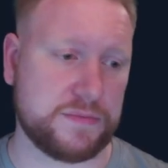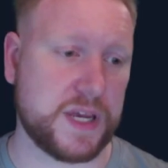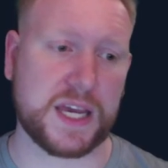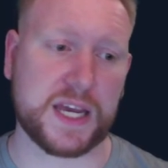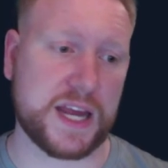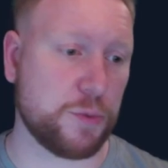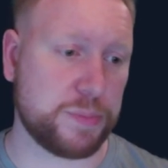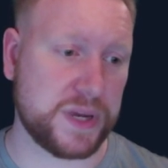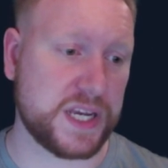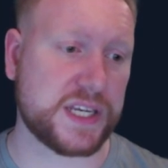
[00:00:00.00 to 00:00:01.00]
It can help
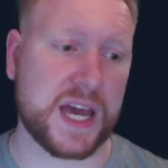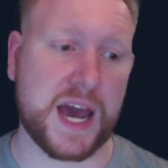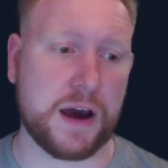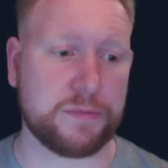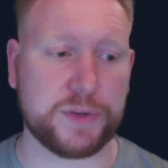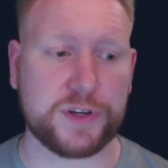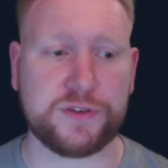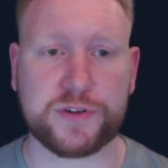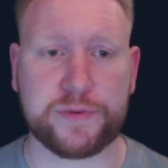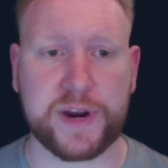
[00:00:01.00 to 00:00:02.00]
Beast get out of
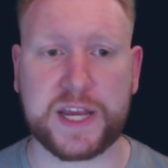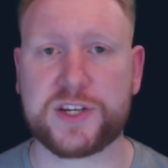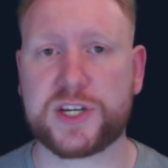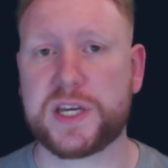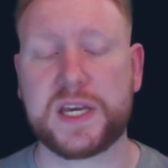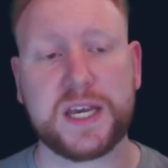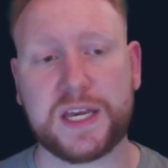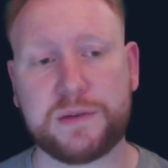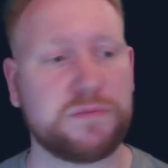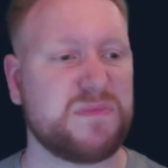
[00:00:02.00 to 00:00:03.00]
Medusa range.
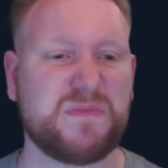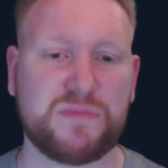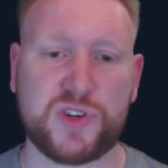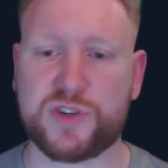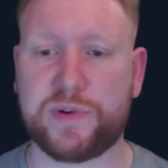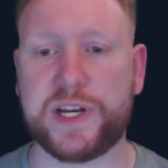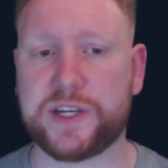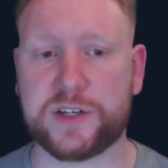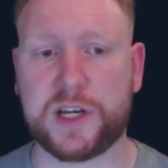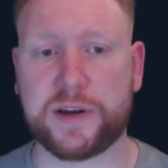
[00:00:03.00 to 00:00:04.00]
Just a really
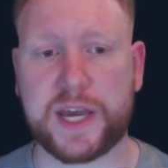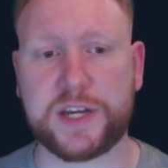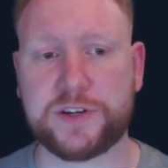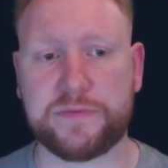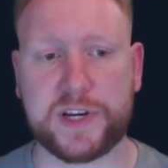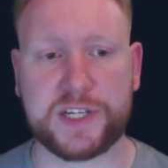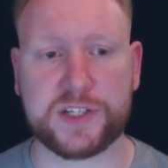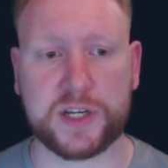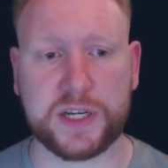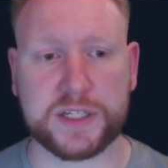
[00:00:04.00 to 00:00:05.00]
good location, really
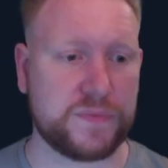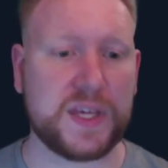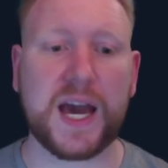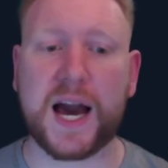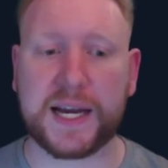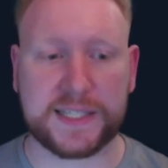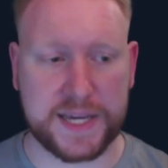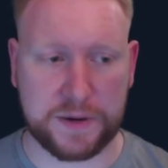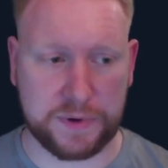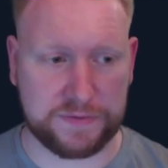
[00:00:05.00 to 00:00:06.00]
solid. The
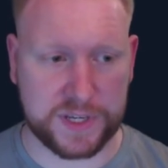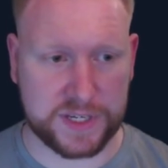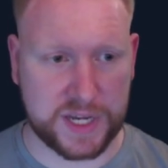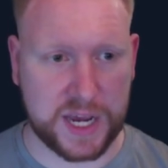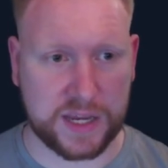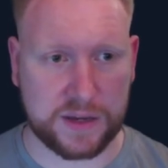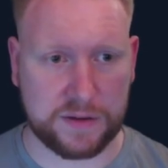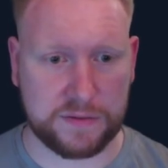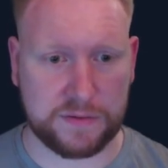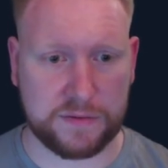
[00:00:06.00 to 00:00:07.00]
idea with this deck,
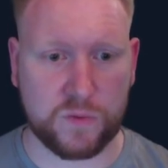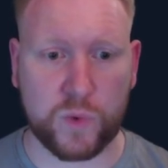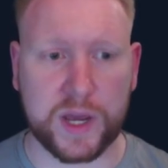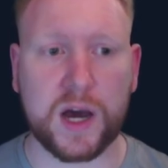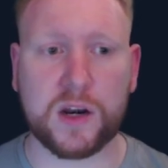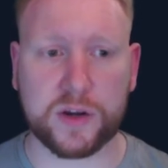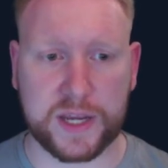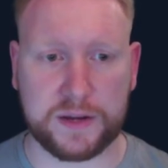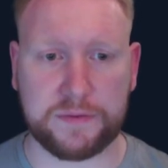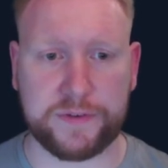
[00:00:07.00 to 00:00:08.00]
we are
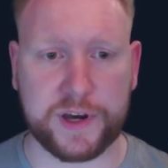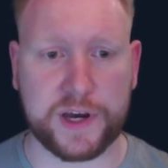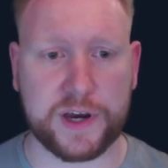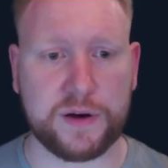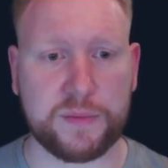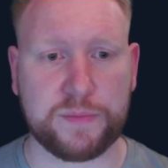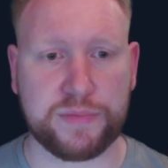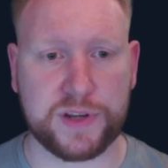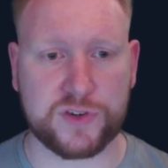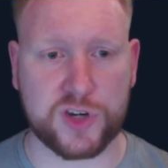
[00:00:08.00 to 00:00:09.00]
looking for
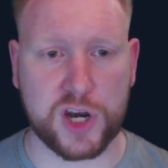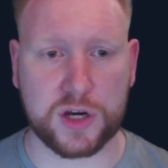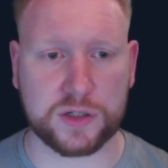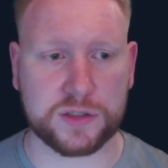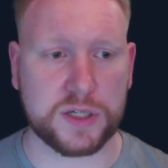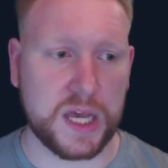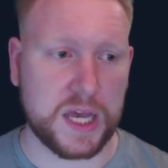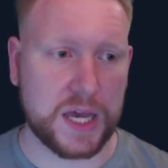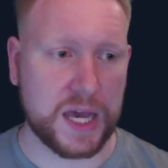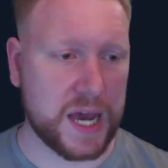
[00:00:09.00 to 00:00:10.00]
Prince John
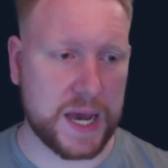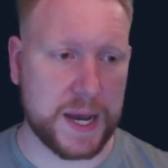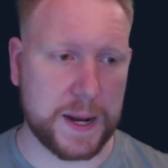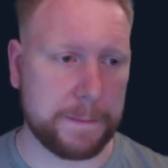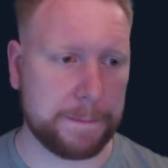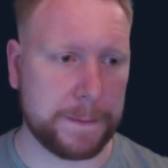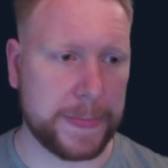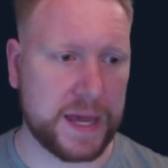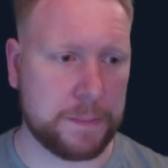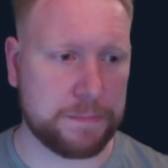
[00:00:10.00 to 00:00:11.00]
and
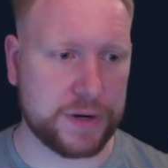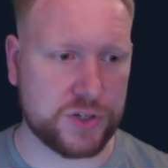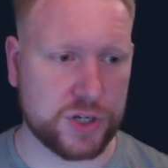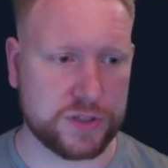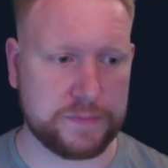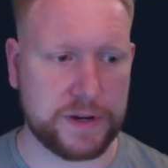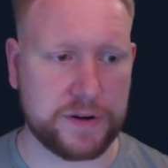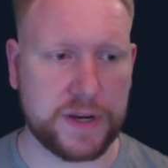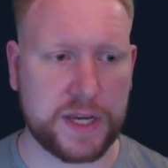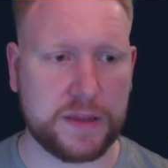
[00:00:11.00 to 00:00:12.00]
Prince John's
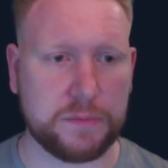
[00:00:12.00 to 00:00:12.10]
Mirror in the